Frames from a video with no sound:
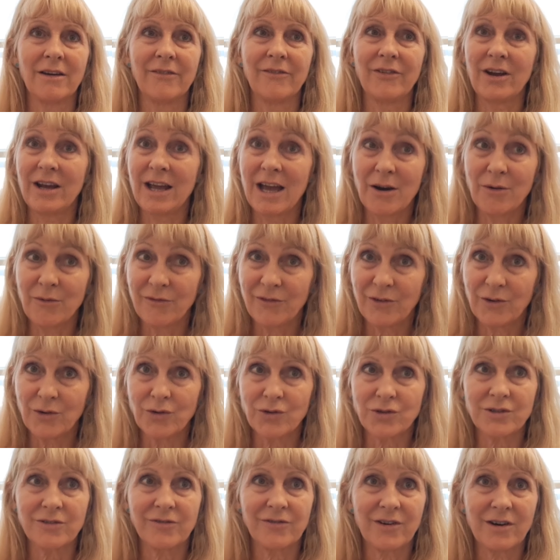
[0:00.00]
Very
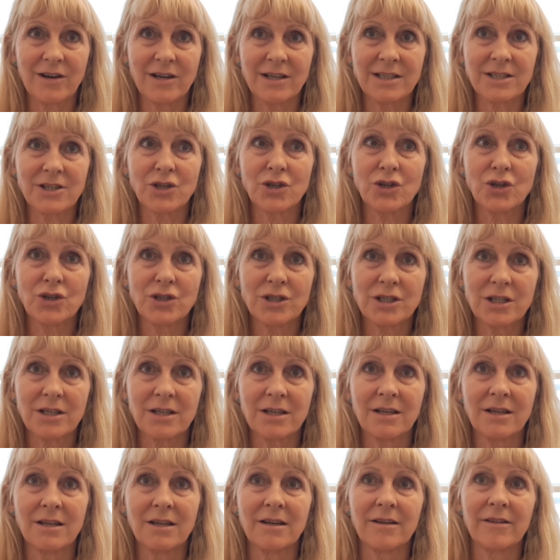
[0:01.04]
helpful to find good
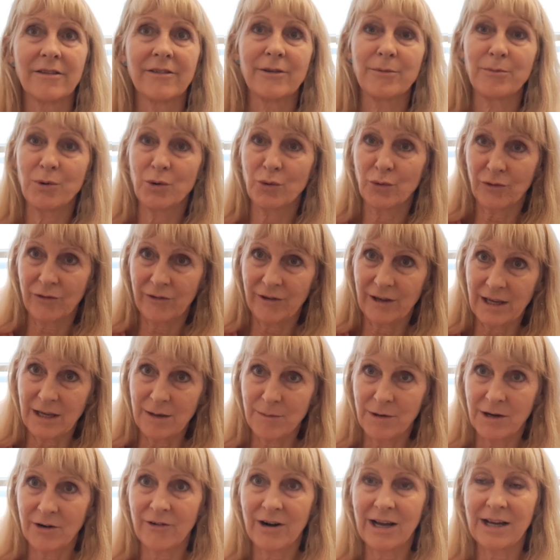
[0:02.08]
support
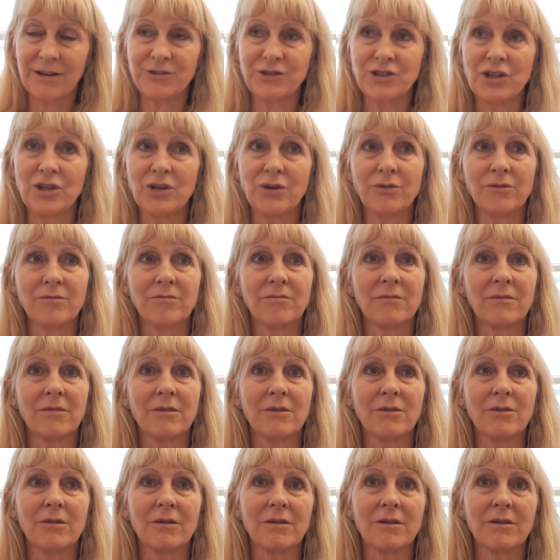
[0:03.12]
team around you,
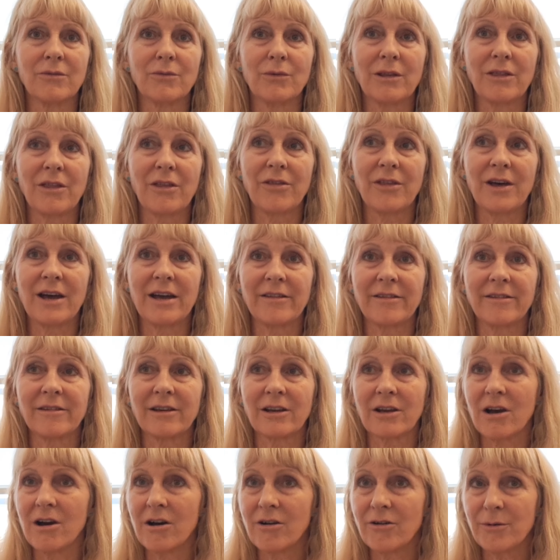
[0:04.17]
whether that's a
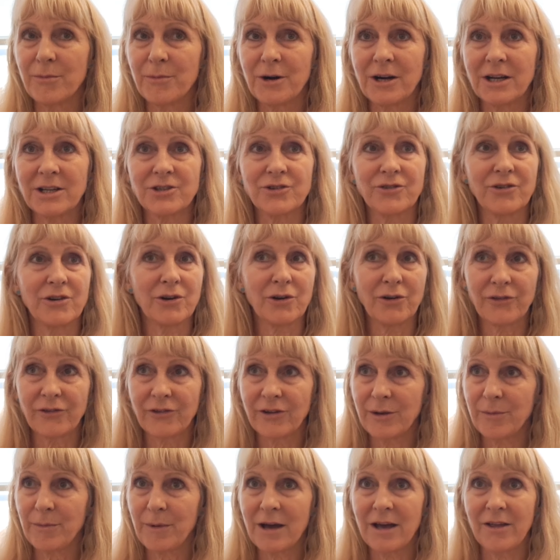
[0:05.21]
chiropractor, an
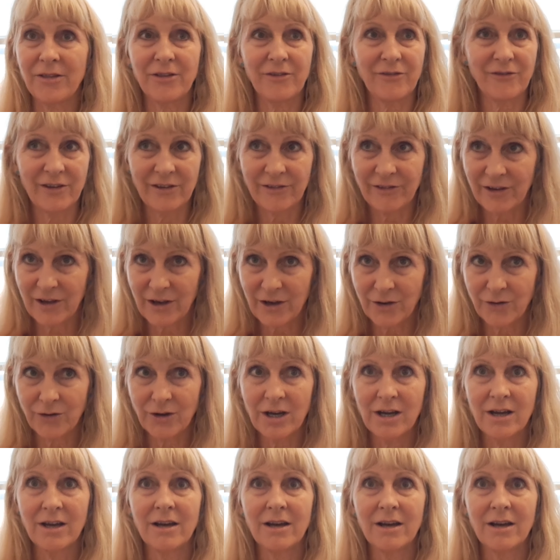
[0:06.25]
osteopath, a physio.